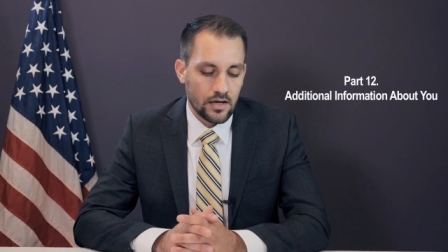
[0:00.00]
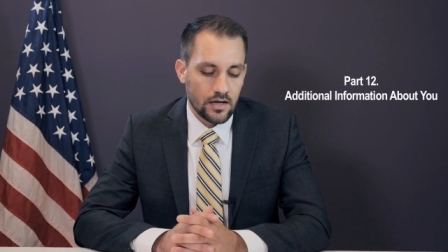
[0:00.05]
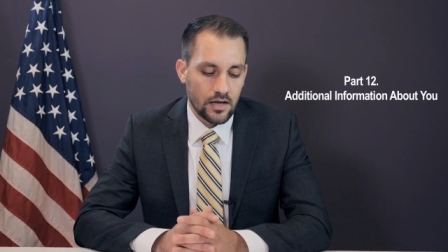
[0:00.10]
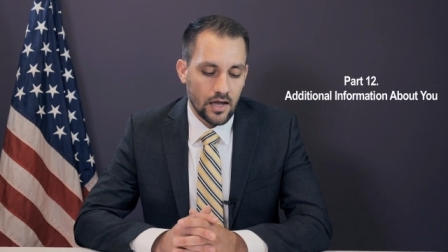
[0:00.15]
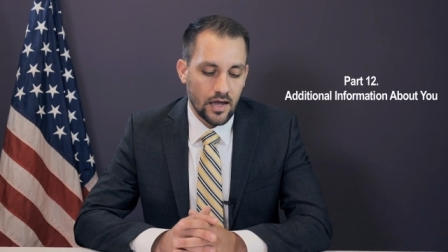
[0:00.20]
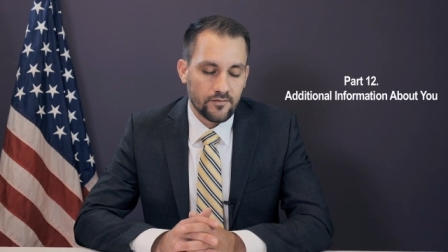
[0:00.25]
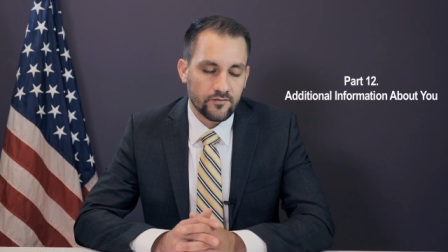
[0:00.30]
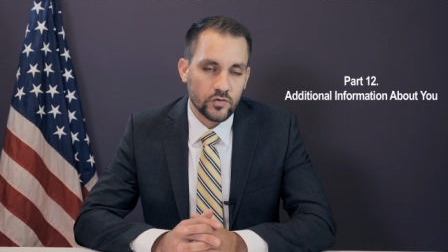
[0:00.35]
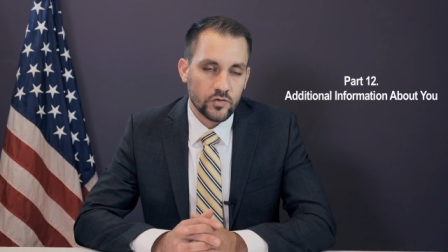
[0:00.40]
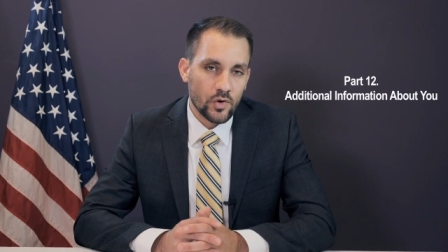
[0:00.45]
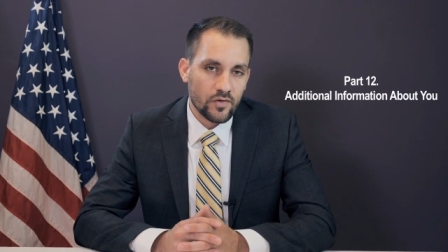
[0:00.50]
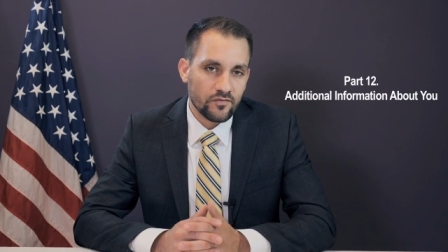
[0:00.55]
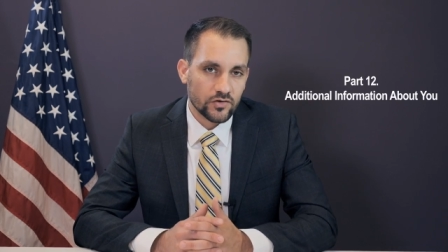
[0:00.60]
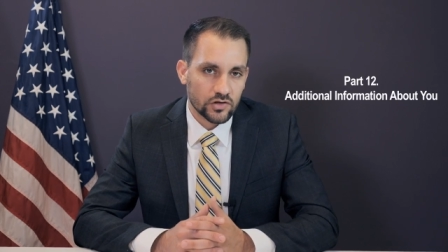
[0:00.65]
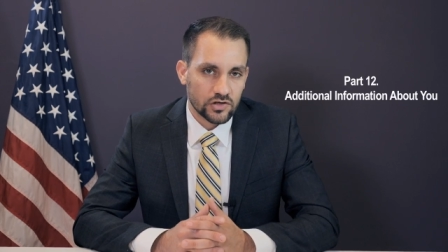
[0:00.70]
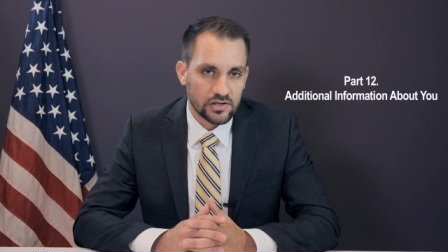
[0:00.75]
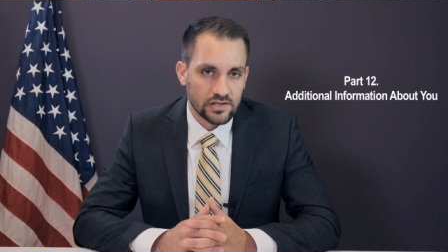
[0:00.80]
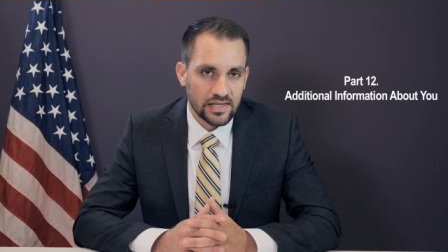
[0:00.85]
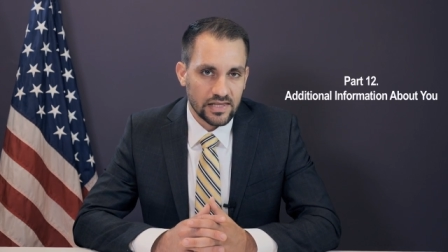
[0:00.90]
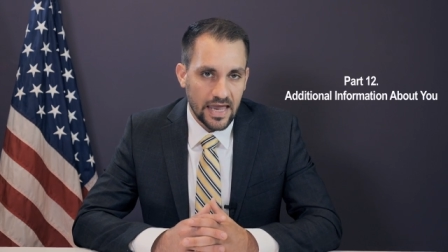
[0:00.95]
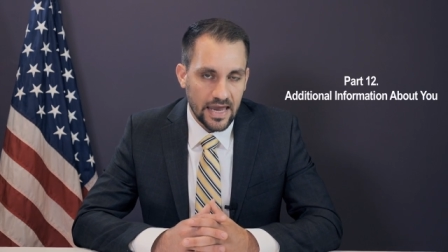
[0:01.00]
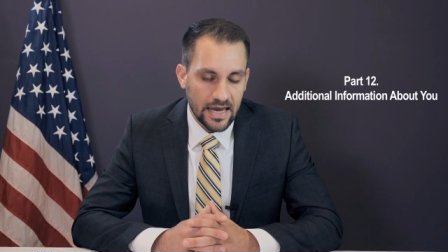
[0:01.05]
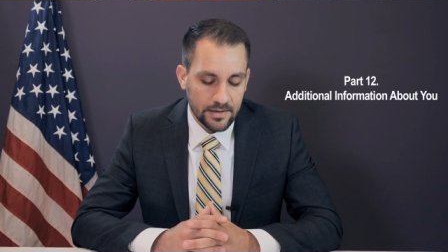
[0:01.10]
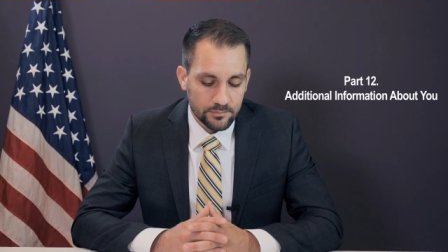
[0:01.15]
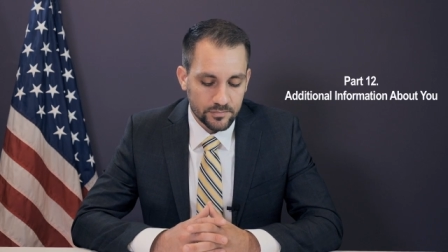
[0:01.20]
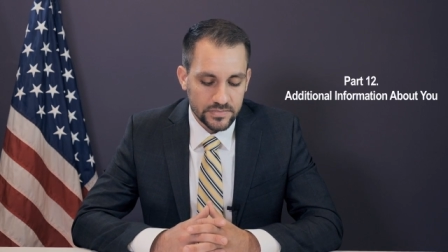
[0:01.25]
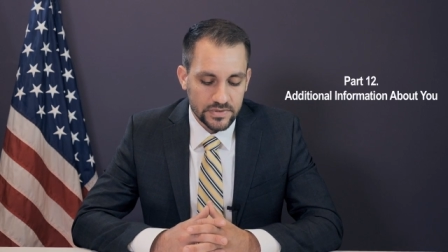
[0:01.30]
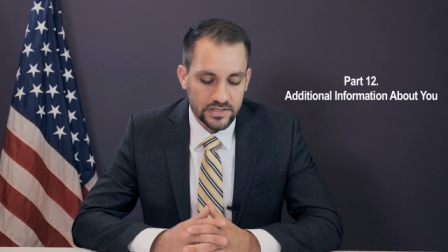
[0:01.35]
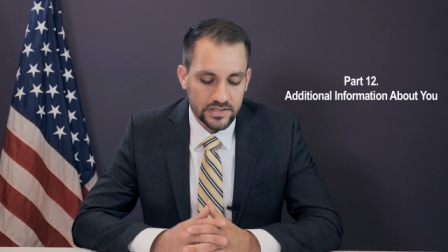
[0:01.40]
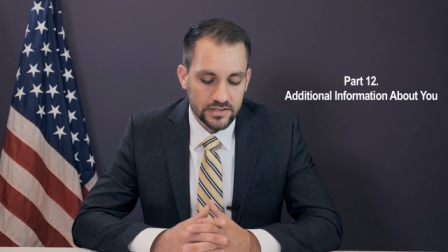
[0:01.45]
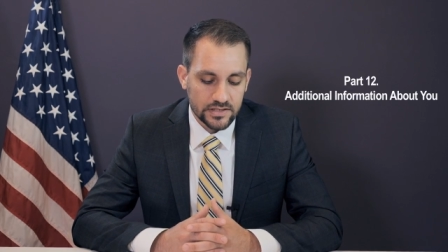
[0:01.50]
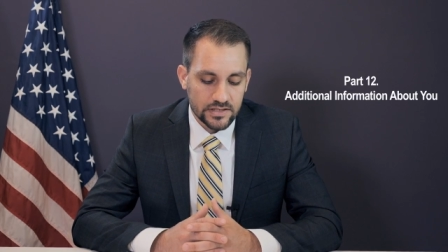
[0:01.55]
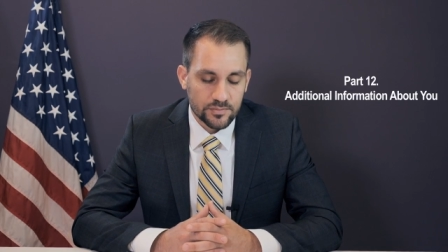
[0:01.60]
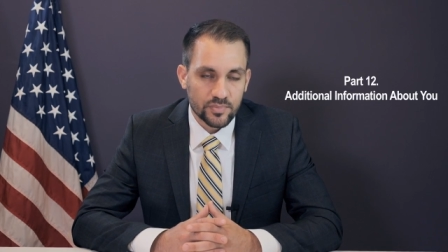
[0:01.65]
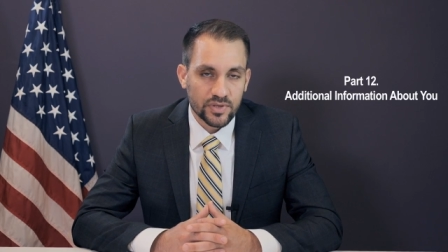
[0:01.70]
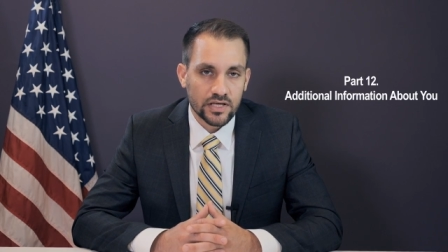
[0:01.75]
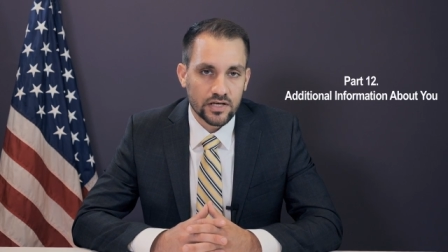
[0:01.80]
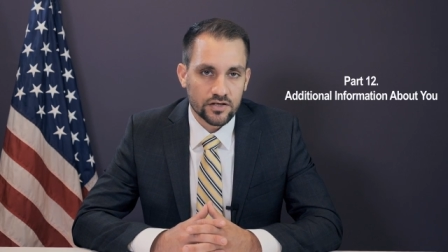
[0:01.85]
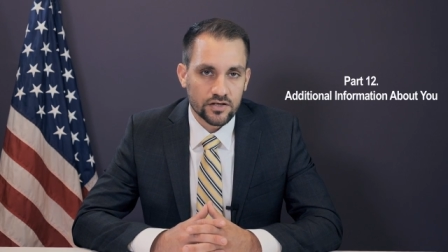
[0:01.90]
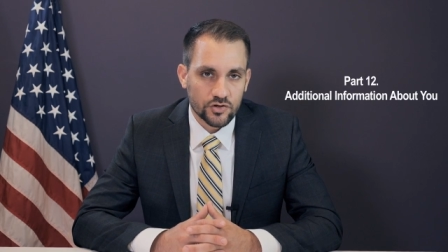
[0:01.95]
Have you ever claimed to
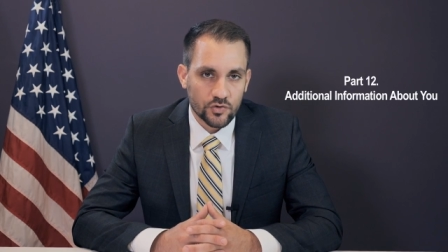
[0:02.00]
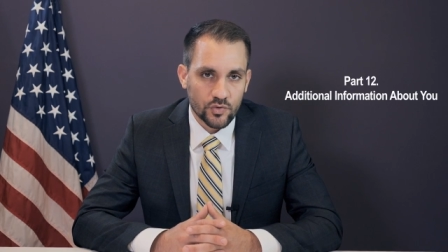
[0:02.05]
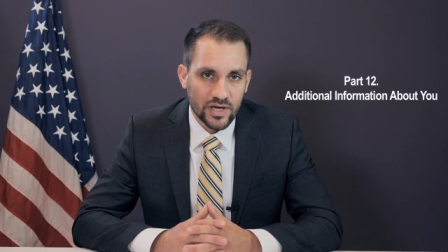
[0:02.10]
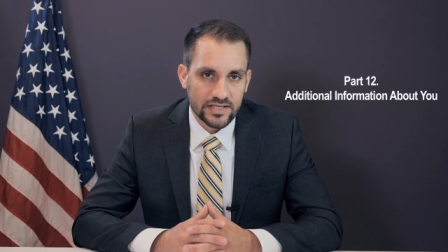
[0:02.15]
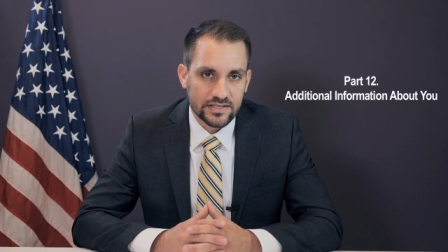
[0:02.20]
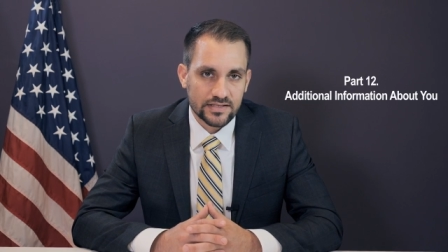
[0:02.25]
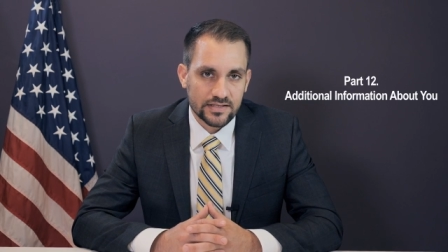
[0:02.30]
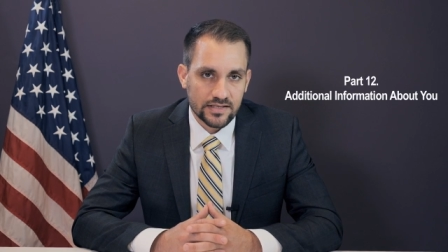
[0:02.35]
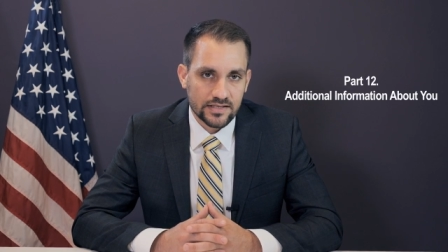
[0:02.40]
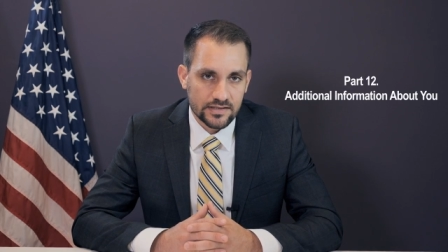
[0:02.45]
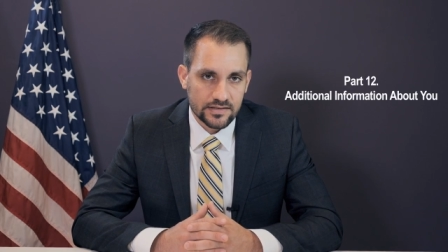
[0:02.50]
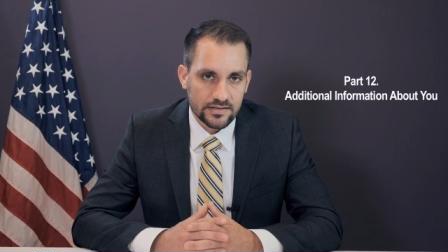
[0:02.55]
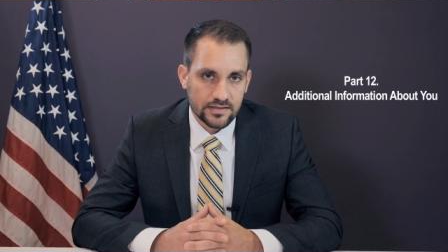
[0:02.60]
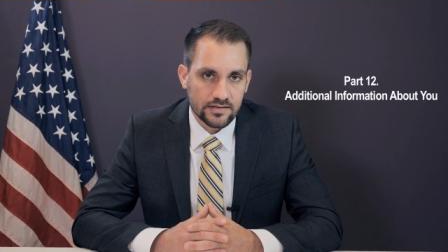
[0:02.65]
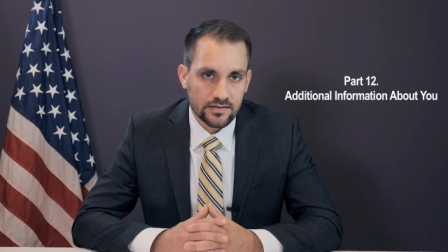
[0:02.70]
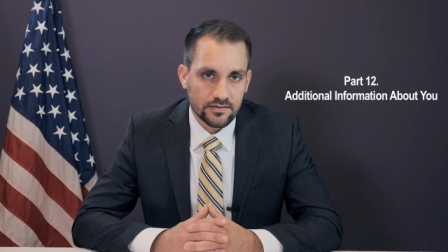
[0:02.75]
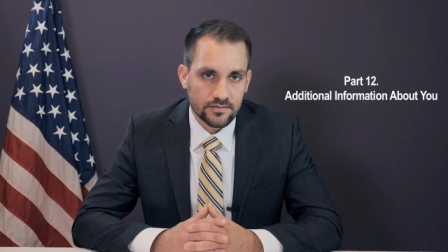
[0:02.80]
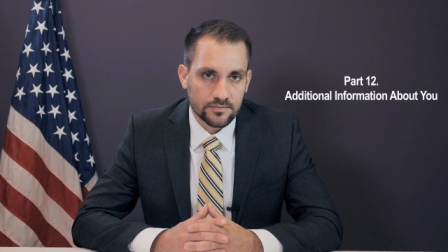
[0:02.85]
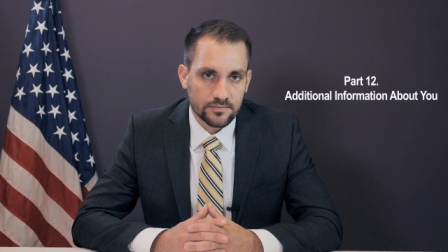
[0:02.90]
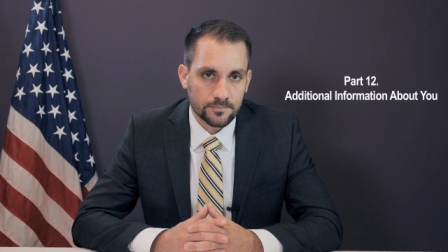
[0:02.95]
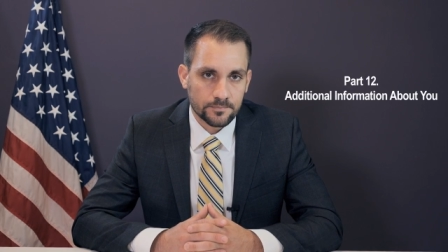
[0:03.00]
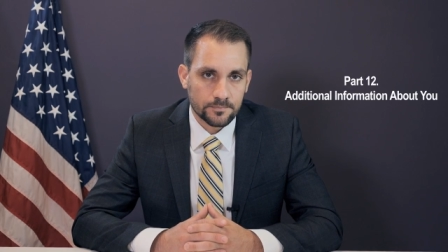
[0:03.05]
be a U.S. citizen?